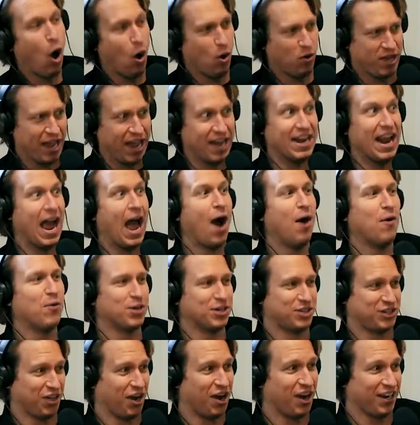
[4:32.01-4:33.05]
okay, now
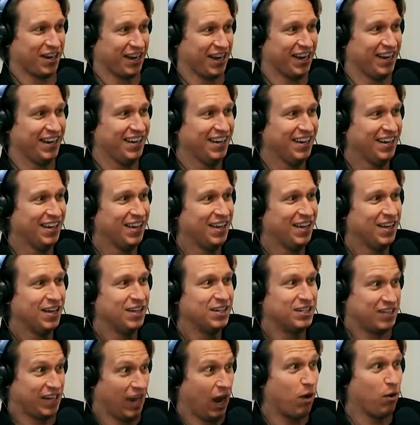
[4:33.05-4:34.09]
we're talking.
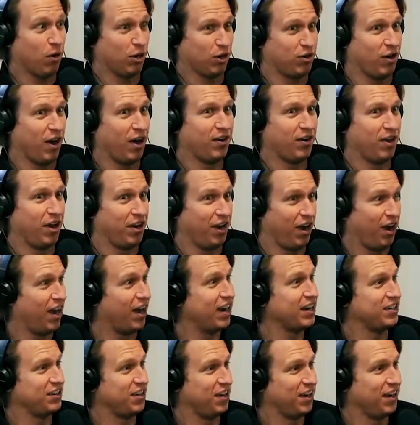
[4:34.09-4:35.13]
Sauerkraut on a
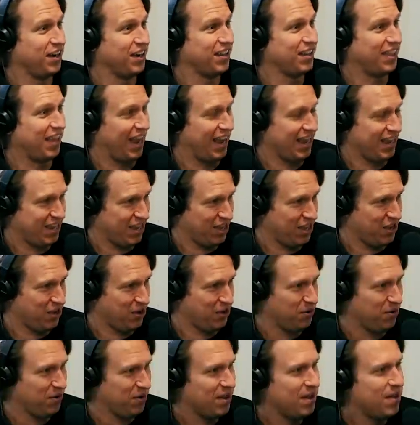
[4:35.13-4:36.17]
hot dog. Thank
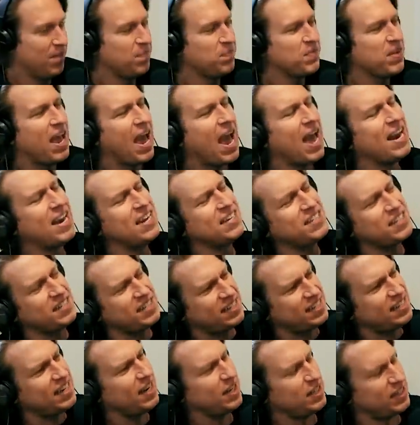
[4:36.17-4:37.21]
yeah. you. And is
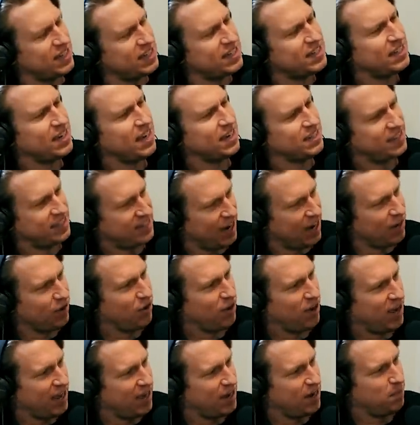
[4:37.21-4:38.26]
it is it a
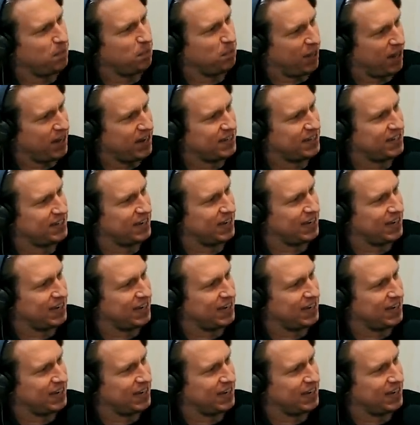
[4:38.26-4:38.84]
segregated place?